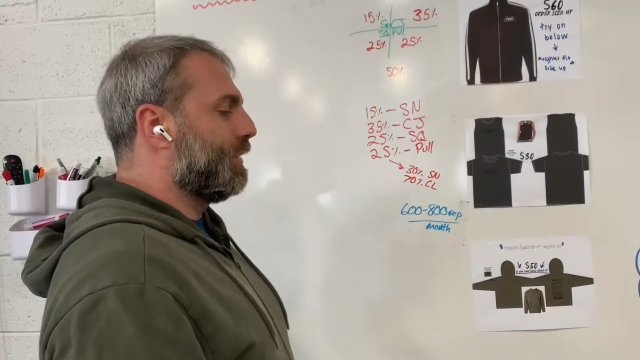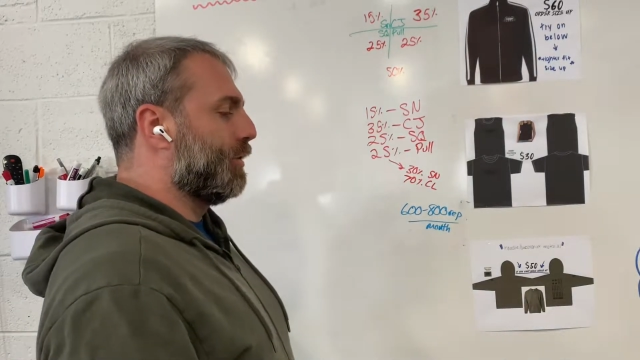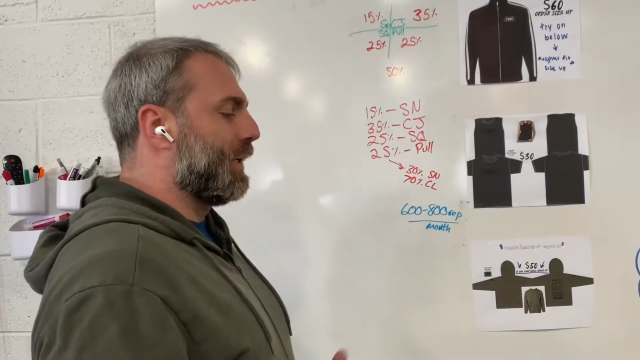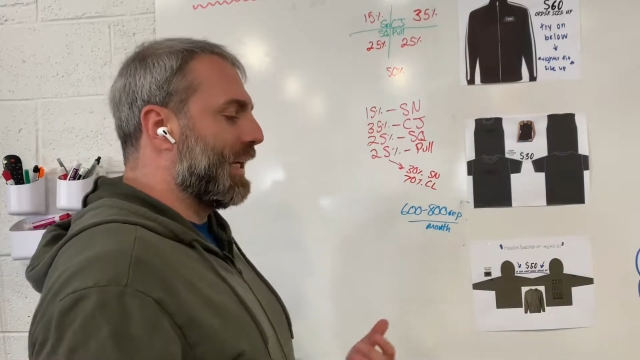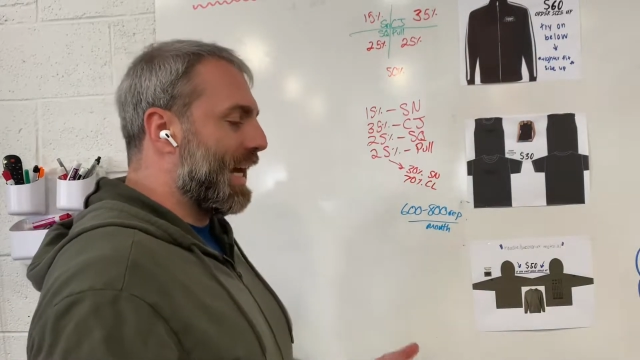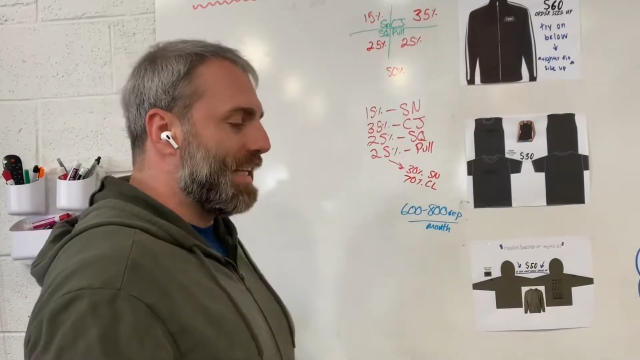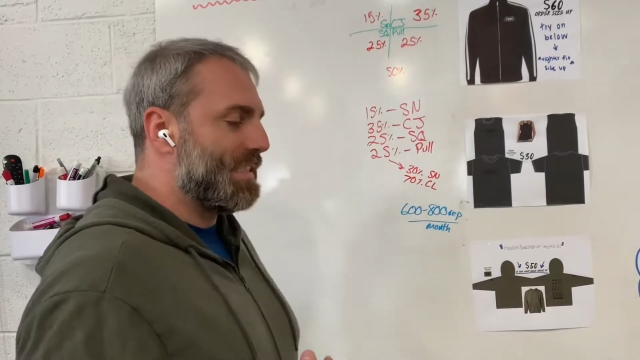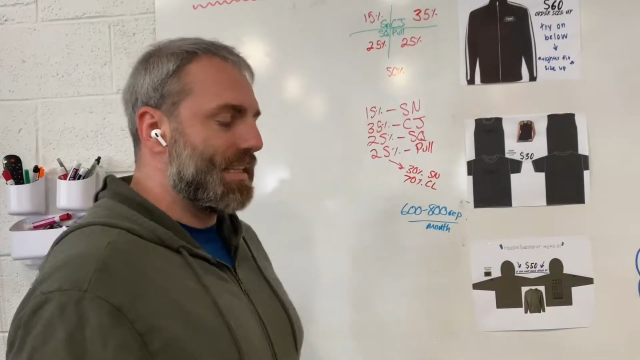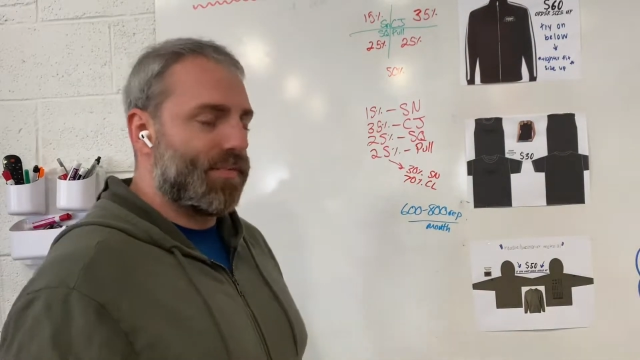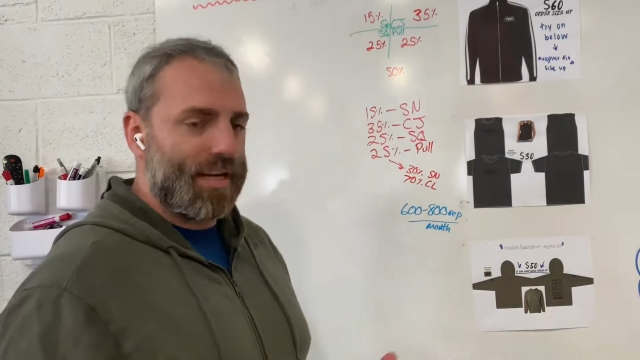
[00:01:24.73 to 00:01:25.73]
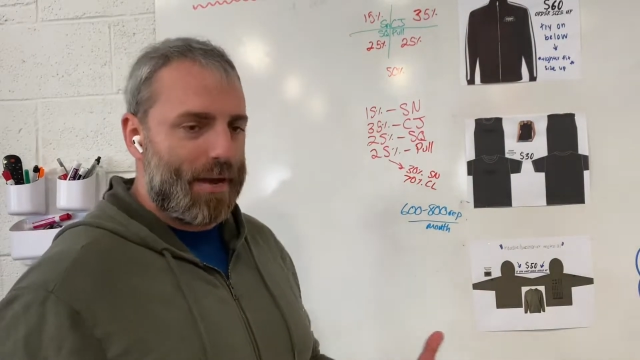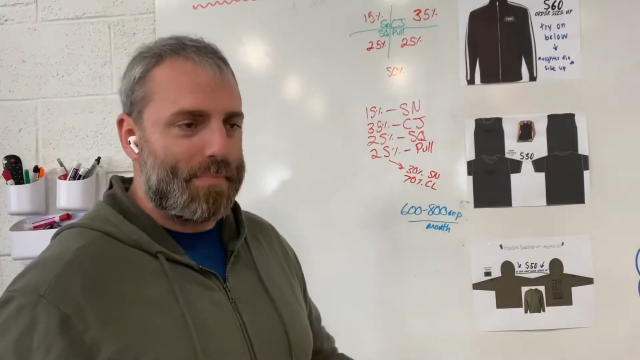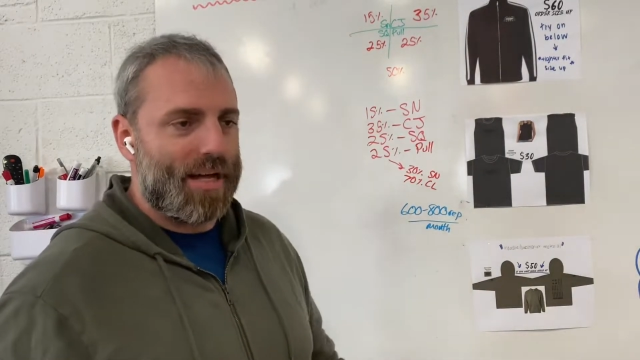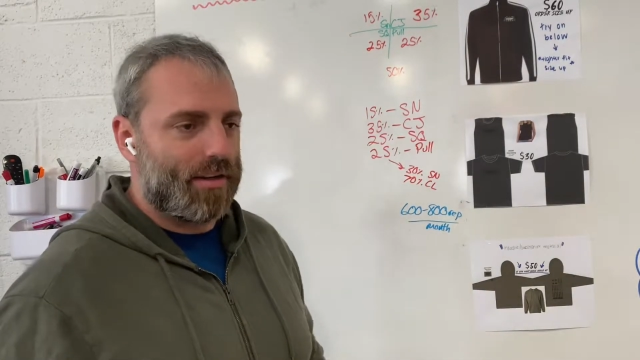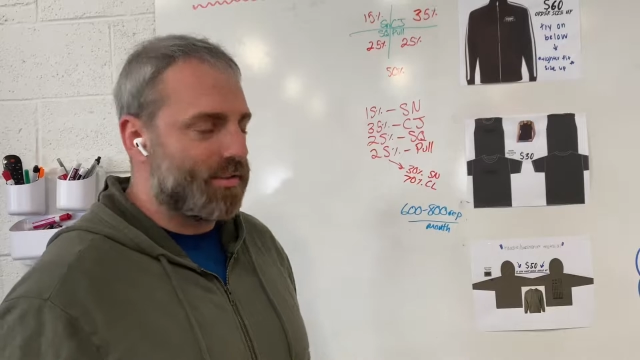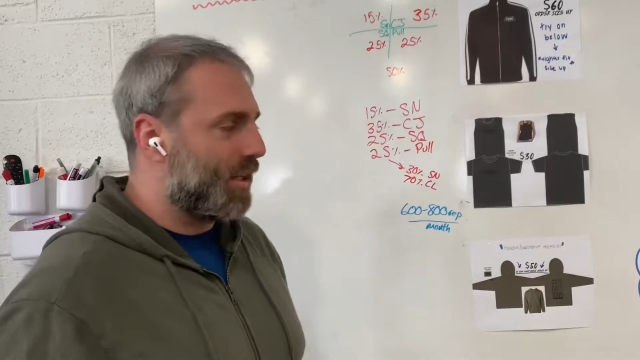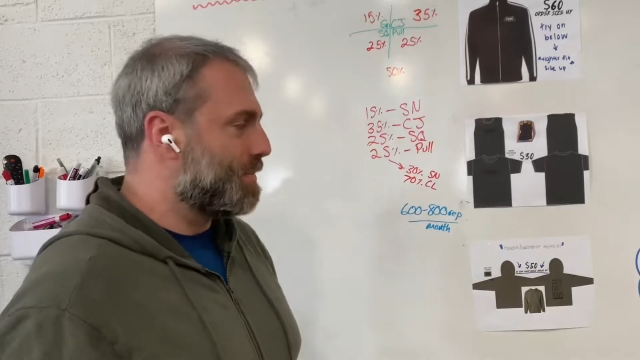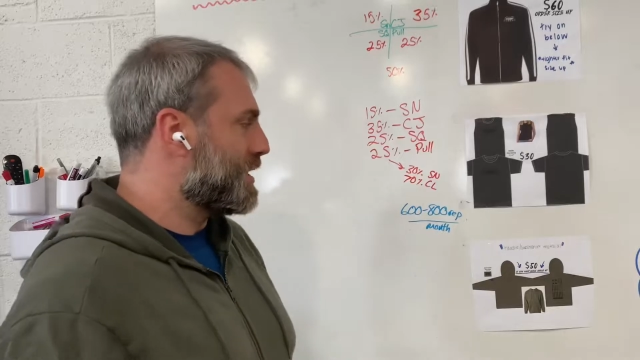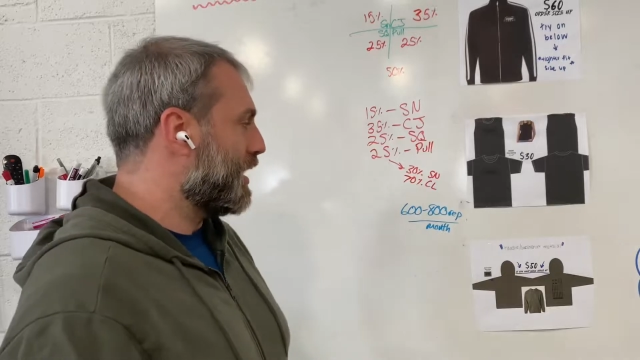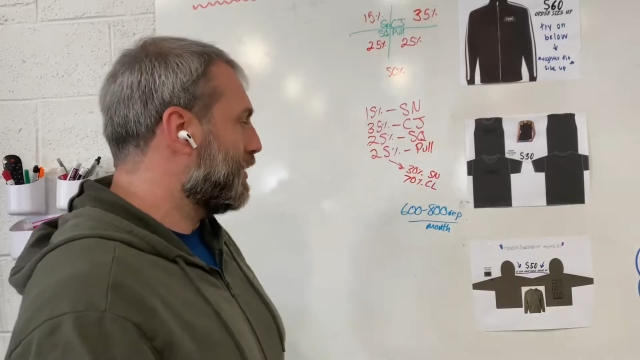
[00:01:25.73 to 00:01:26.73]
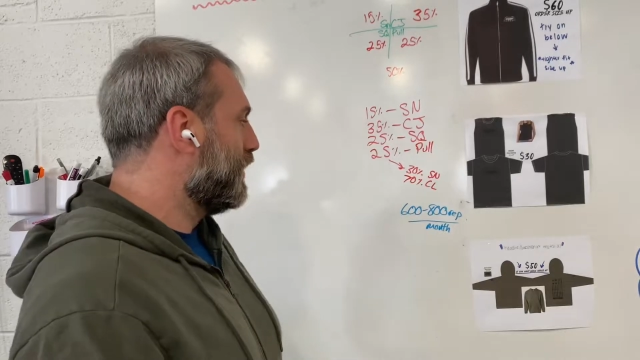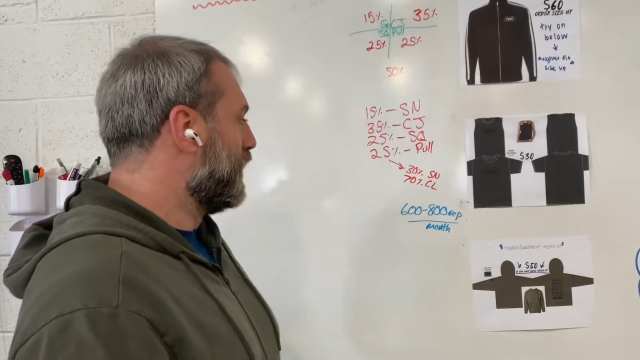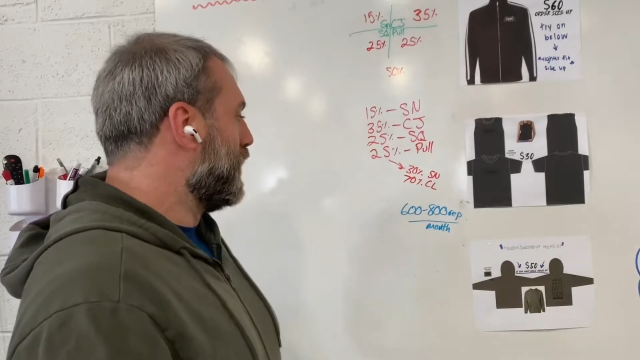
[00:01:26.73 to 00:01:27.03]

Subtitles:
do it again, see if it got better type cycle.